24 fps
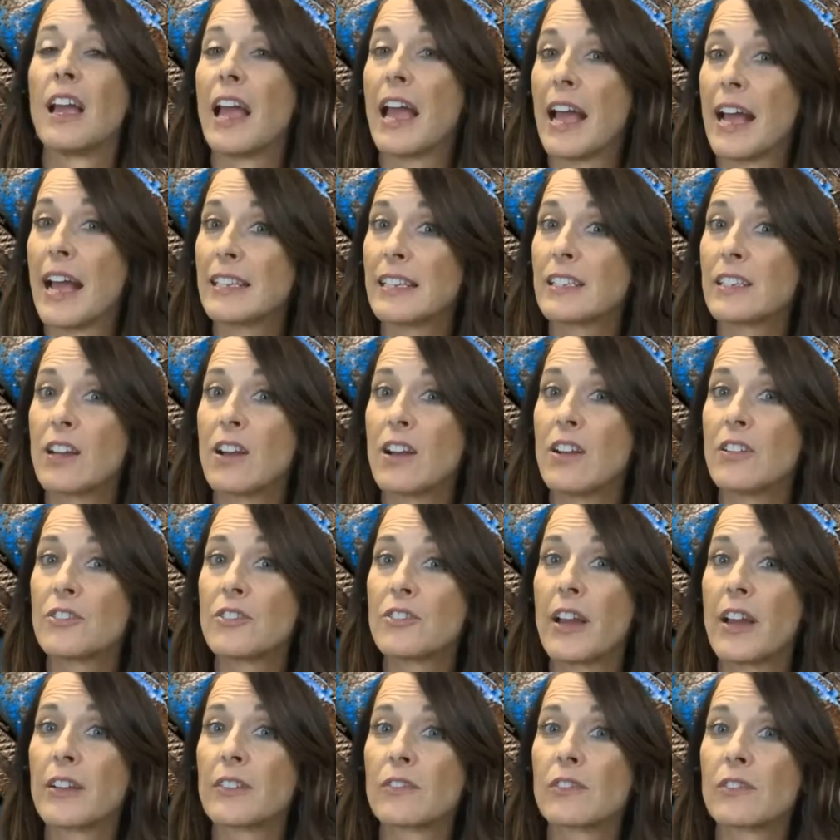Ask
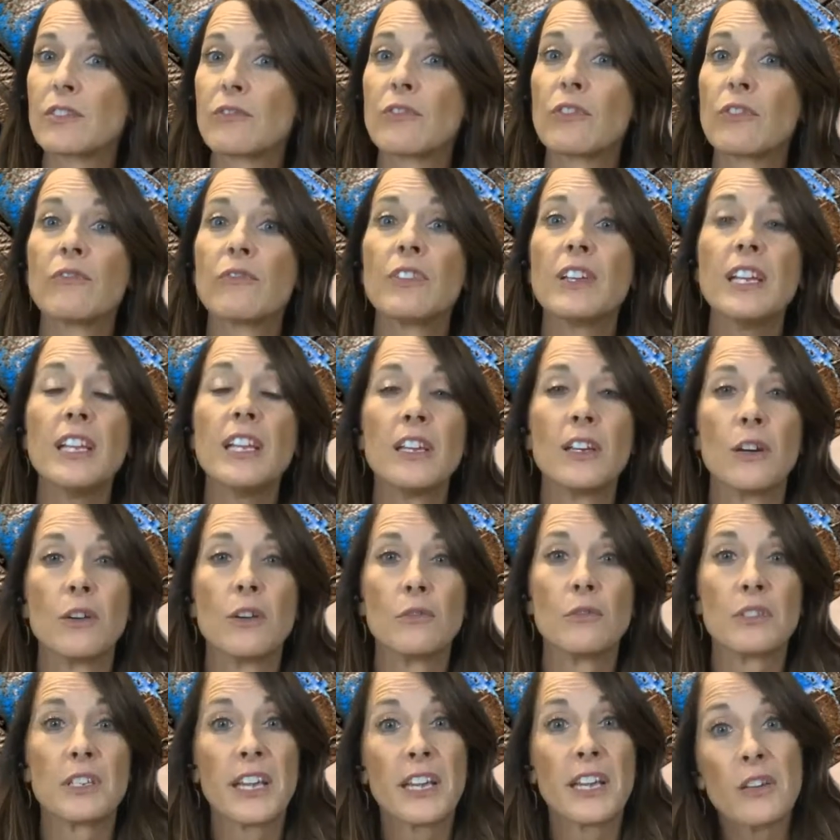contractors for
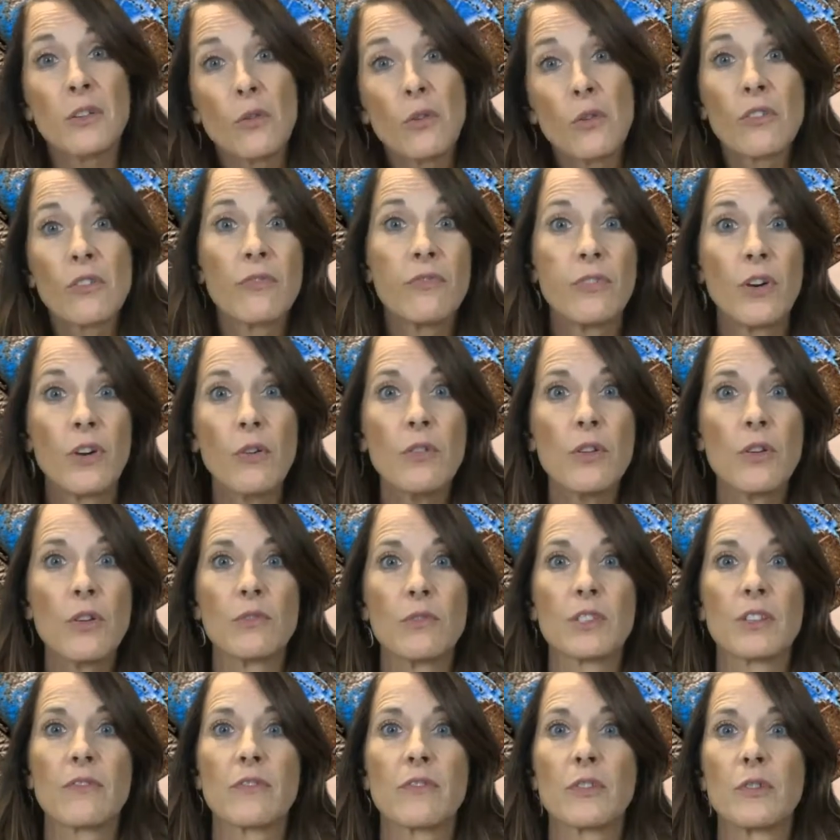videos and or
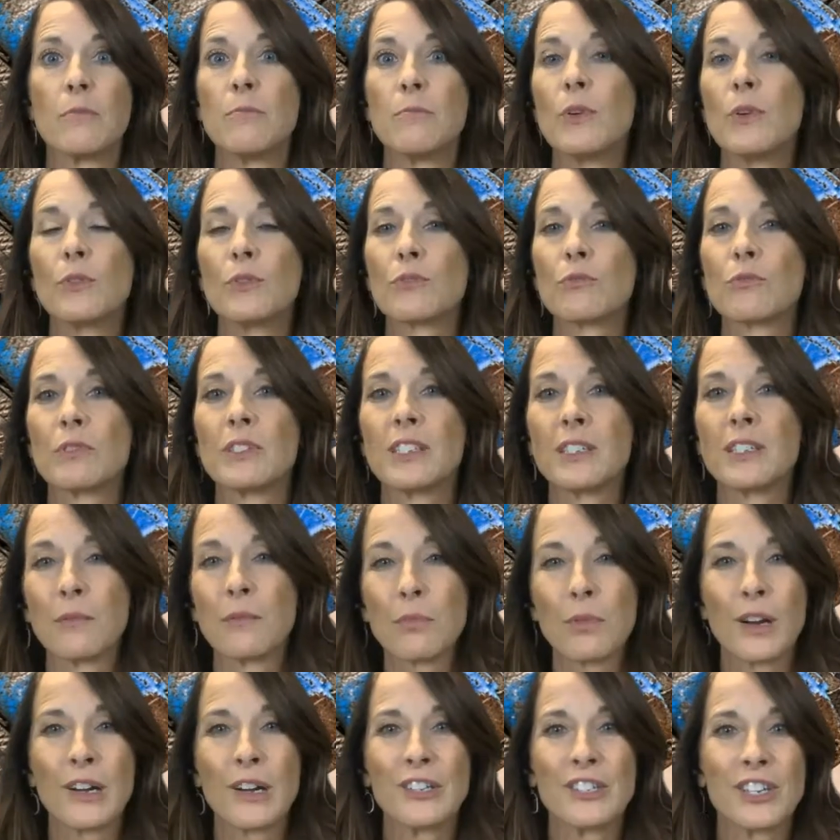photos of their most recent
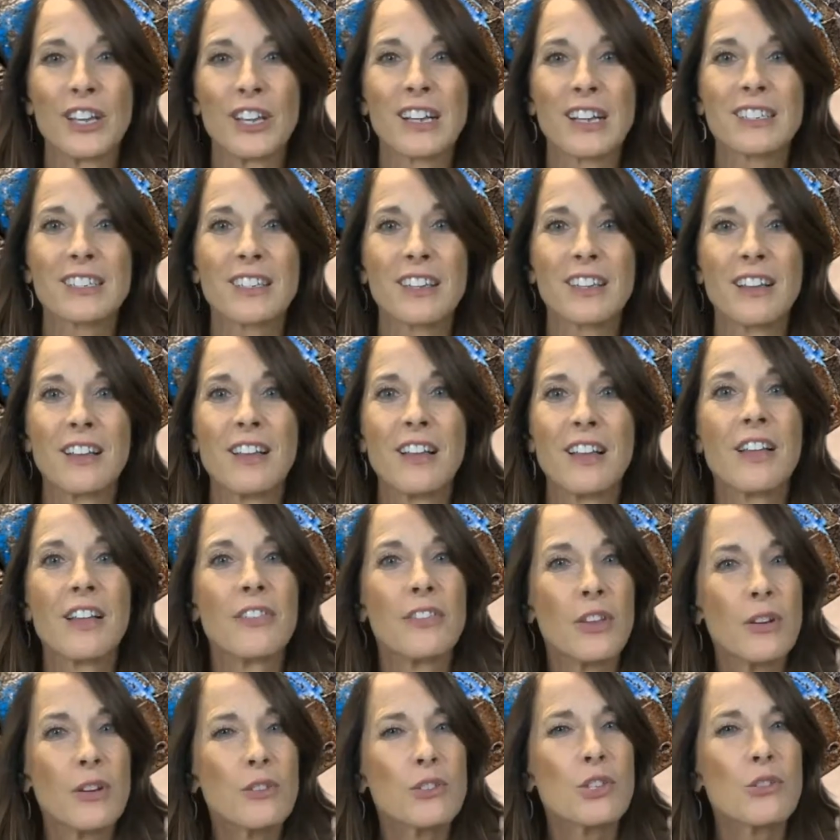projects.
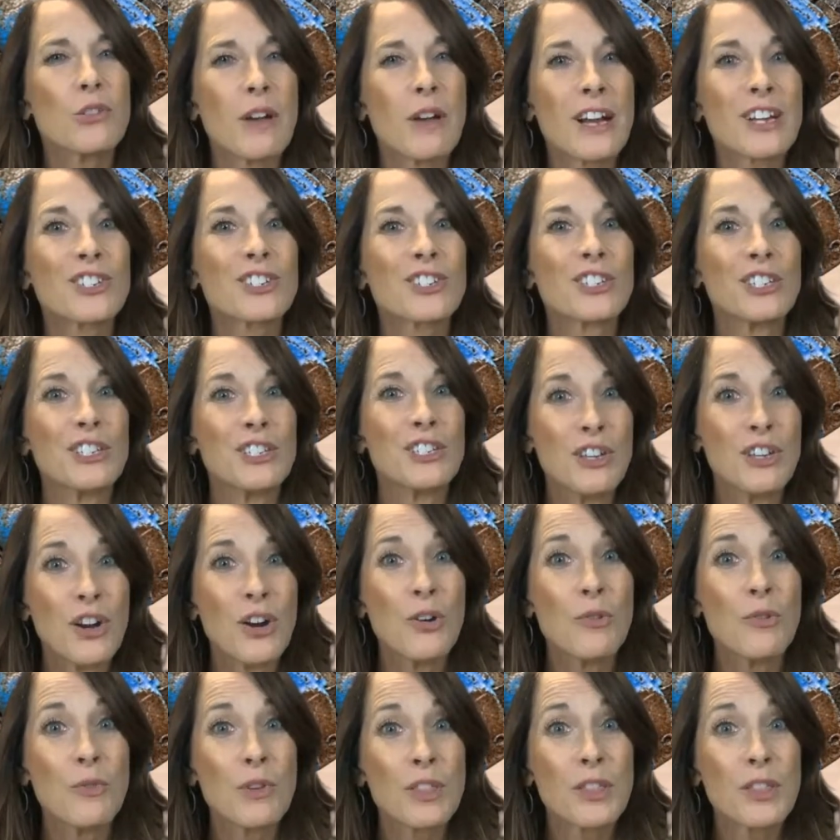Those who actually
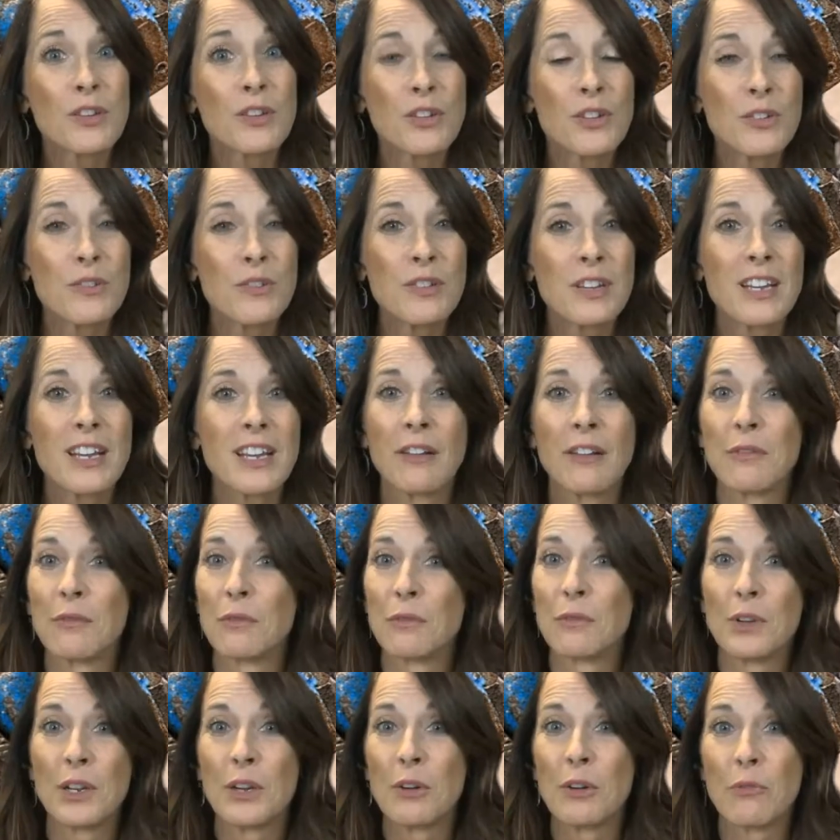know what they're doing
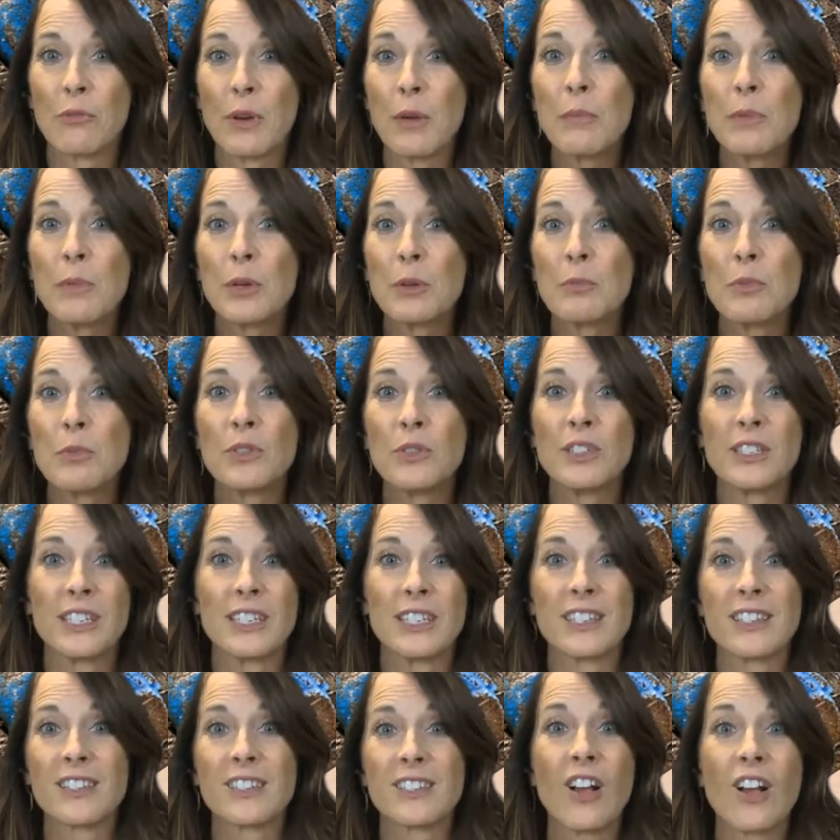and run a reputable
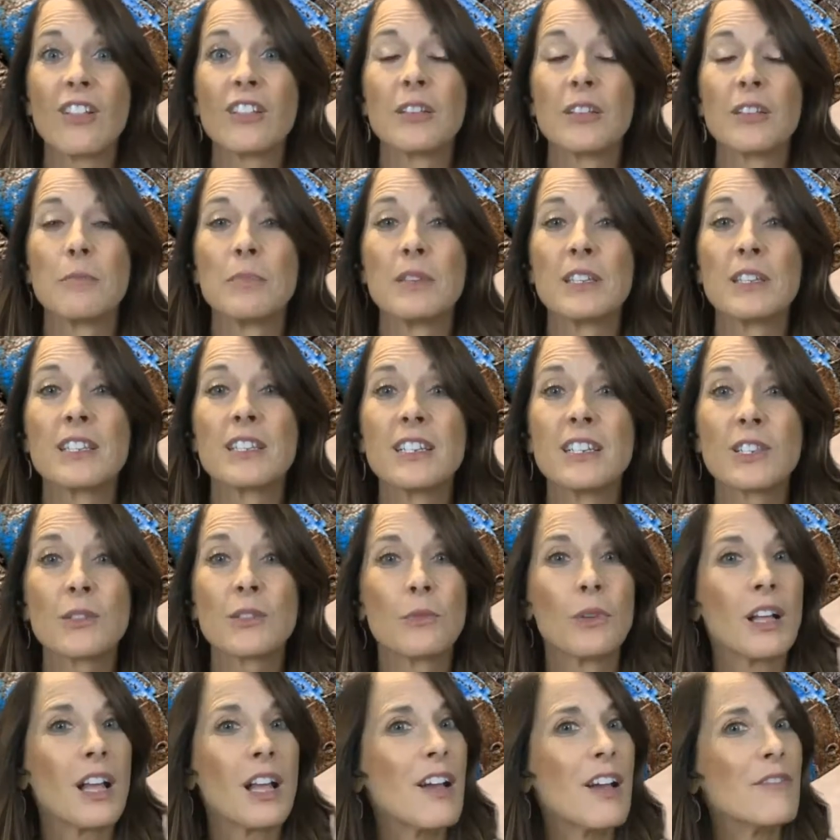and solid business
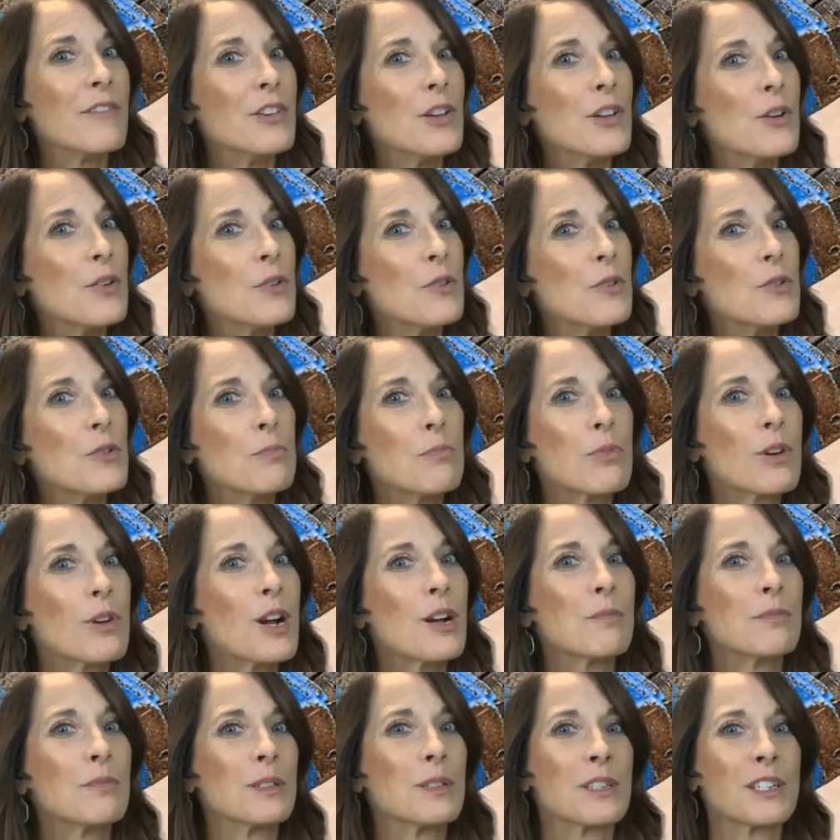will have no
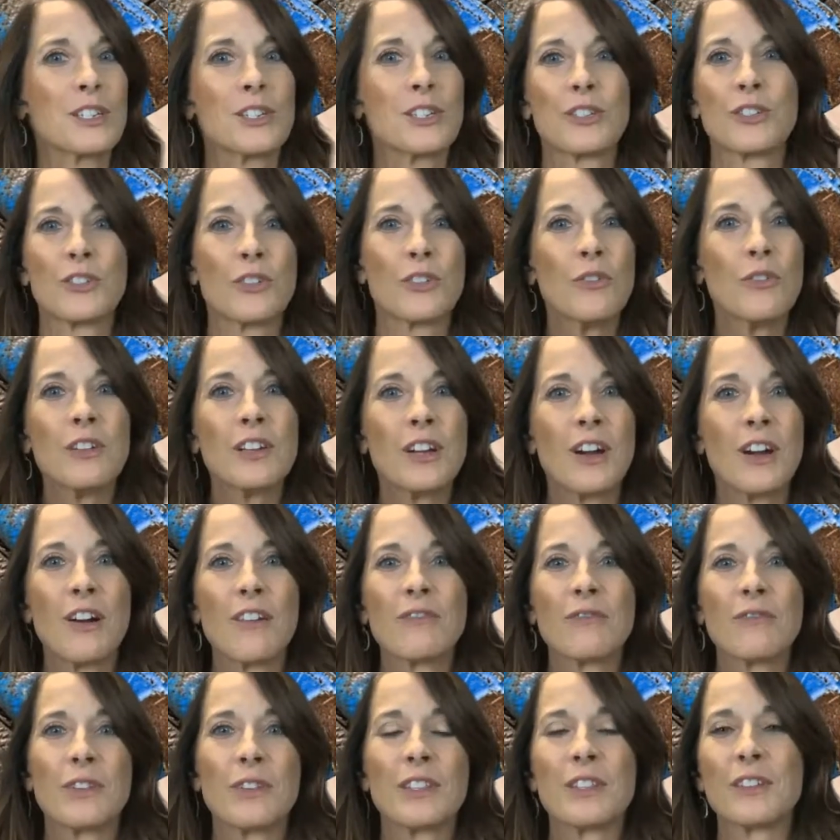problem showing
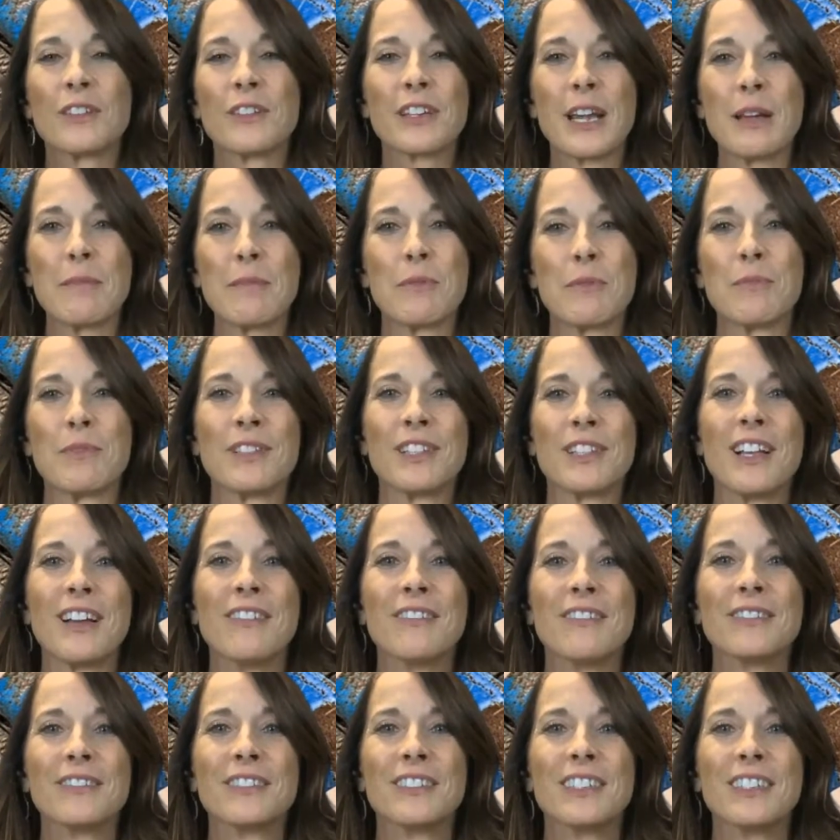off what they're capable
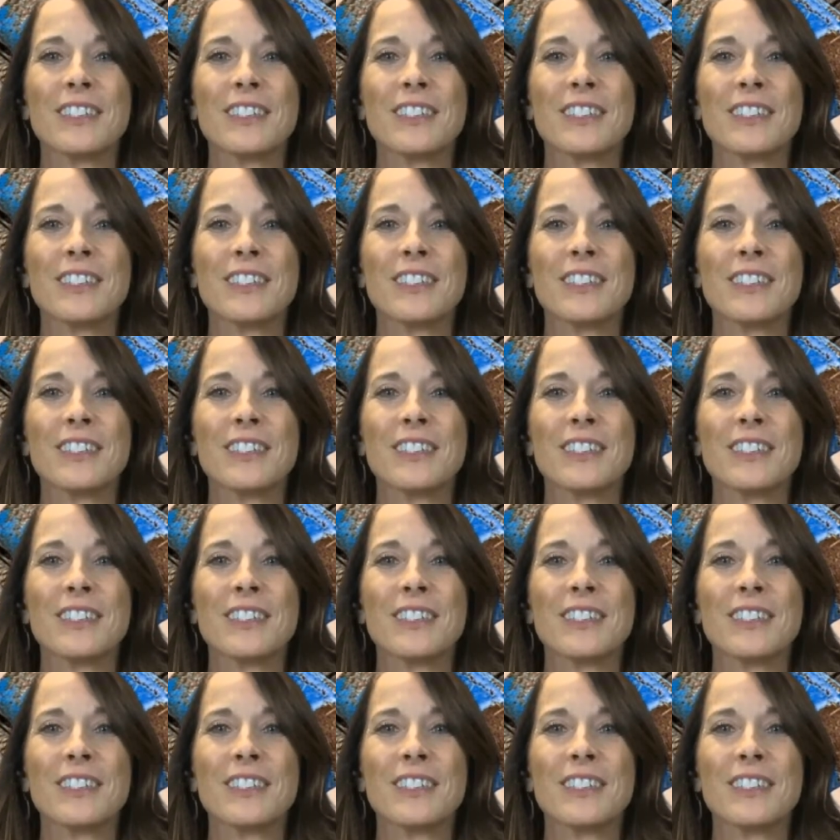of.